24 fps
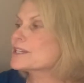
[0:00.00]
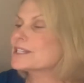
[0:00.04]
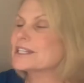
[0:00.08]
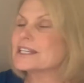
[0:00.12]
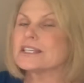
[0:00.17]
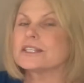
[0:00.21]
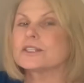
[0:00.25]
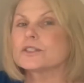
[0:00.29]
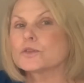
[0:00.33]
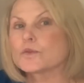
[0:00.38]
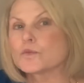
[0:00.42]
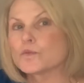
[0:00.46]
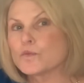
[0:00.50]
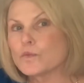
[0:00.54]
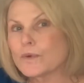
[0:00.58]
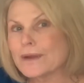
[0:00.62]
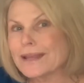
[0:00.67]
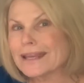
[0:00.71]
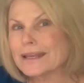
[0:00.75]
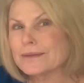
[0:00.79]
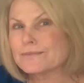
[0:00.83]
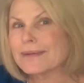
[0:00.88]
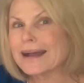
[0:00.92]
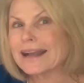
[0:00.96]
is to
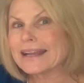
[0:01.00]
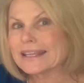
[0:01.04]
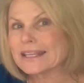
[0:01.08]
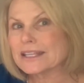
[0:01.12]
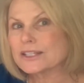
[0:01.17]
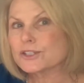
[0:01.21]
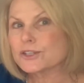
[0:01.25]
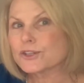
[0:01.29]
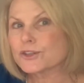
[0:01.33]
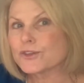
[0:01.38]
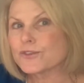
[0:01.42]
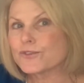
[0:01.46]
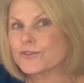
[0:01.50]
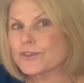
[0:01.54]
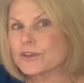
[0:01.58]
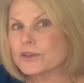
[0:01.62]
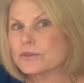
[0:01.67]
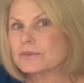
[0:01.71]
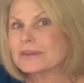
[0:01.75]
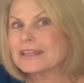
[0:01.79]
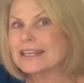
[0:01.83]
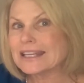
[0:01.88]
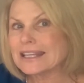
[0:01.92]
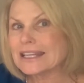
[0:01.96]
win by
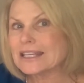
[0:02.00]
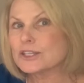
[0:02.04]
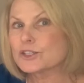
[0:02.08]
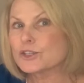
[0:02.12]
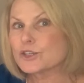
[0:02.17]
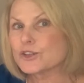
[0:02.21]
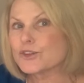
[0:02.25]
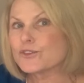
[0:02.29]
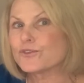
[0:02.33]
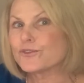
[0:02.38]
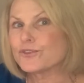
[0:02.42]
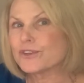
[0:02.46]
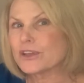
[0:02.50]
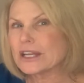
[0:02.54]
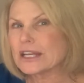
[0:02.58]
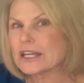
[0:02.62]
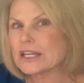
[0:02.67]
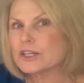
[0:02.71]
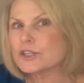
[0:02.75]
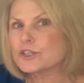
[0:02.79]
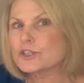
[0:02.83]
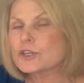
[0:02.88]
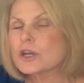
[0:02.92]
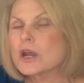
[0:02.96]
getting to the
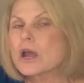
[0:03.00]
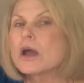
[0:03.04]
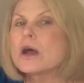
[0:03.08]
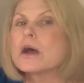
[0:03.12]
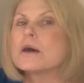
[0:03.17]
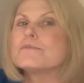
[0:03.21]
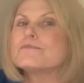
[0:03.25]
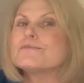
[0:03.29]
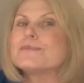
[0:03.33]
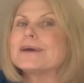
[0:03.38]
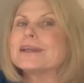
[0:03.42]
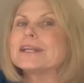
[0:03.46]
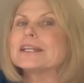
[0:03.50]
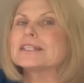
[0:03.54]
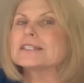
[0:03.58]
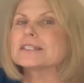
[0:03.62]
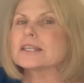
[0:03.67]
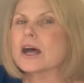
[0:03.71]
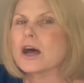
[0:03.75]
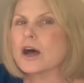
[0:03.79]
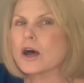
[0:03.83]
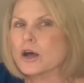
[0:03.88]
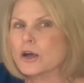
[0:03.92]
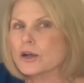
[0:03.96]
finish, but it's
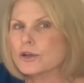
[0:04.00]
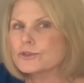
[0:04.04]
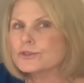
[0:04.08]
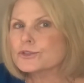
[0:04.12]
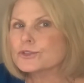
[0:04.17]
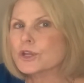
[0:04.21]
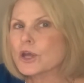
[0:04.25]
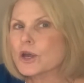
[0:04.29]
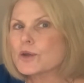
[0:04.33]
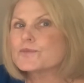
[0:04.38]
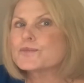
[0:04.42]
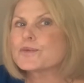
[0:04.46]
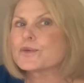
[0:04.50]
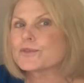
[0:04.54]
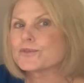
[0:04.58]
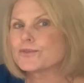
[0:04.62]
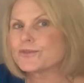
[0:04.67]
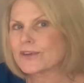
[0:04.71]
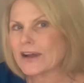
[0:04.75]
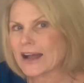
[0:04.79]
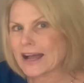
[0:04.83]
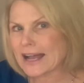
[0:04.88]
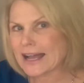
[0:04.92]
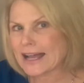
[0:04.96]
also
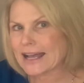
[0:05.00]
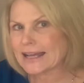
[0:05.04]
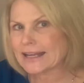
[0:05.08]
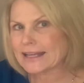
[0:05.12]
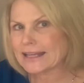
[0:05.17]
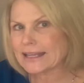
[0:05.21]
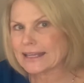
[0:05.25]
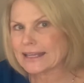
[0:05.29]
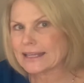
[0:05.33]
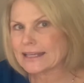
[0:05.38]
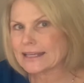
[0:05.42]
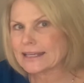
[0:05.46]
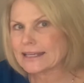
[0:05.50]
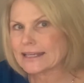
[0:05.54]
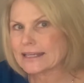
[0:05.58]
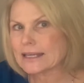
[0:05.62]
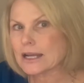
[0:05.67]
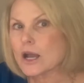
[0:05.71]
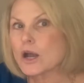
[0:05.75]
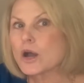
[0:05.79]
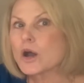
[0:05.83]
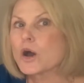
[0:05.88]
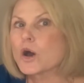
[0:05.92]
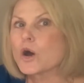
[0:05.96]
providing
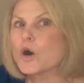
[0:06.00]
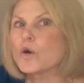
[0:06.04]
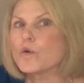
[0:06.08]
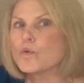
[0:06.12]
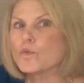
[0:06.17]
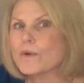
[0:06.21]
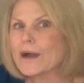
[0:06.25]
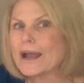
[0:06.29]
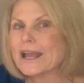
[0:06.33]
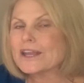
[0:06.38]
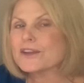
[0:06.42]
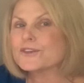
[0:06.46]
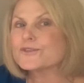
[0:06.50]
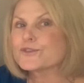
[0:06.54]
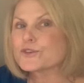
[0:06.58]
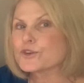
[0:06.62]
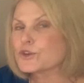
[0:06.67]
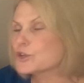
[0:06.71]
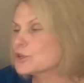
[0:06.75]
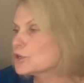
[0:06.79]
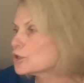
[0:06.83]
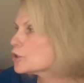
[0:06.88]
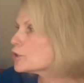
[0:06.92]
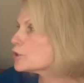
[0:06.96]
a way for
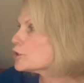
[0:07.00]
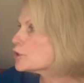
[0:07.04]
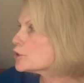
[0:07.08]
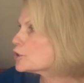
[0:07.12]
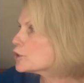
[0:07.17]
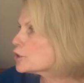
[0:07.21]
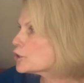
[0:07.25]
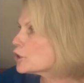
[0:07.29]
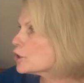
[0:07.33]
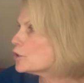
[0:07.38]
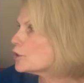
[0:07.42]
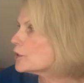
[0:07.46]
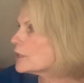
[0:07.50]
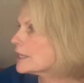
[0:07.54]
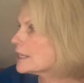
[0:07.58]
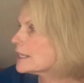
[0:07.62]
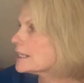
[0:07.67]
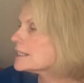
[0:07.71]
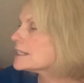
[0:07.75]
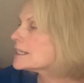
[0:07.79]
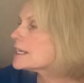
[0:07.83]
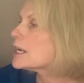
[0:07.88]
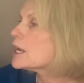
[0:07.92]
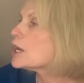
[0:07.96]
your
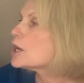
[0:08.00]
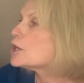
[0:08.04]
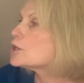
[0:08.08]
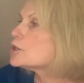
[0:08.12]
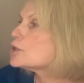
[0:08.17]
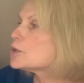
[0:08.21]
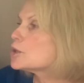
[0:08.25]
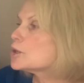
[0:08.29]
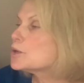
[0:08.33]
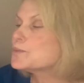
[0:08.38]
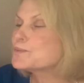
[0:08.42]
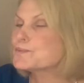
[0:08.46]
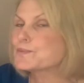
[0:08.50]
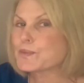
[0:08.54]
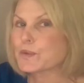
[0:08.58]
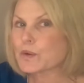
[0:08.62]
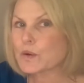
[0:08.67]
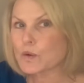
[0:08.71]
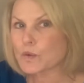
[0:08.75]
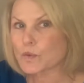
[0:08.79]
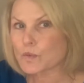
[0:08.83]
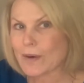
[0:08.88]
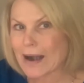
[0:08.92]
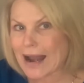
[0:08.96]
student to
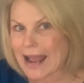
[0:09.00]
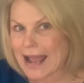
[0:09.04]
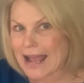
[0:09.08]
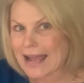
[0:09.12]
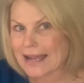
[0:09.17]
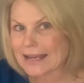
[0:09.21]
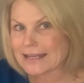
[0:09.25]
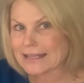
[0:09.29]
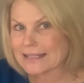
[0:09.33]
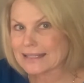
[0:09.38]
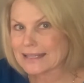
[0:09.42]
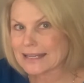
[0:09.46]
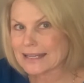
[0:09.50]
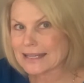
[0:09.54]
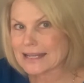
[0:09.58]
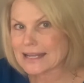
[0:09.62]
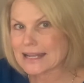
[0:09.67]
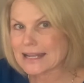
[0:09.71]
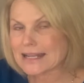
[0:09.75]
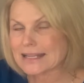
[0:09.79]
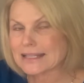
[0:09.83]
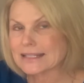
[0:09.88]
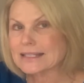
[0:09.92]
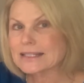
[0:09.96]

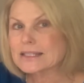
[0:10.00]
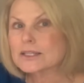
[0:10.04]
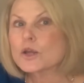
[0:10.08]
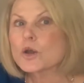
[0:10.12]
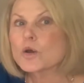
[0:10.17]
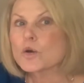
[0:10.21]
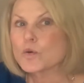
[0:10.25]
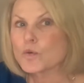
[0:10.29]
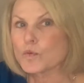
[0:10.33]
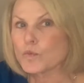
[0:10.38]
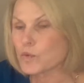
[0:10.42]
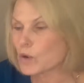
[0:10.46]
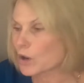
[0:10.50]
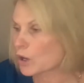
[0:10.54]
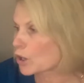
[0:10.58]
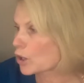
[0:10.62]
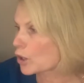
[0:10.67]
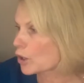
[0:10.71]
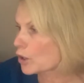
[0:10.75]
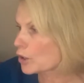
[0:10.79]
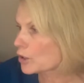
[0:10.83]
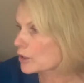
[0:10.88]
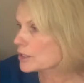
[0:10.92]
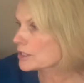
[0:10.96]
practice
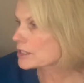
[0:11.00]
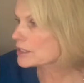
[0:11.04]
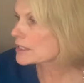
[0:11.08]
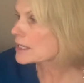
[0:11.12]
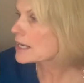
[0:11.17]
words.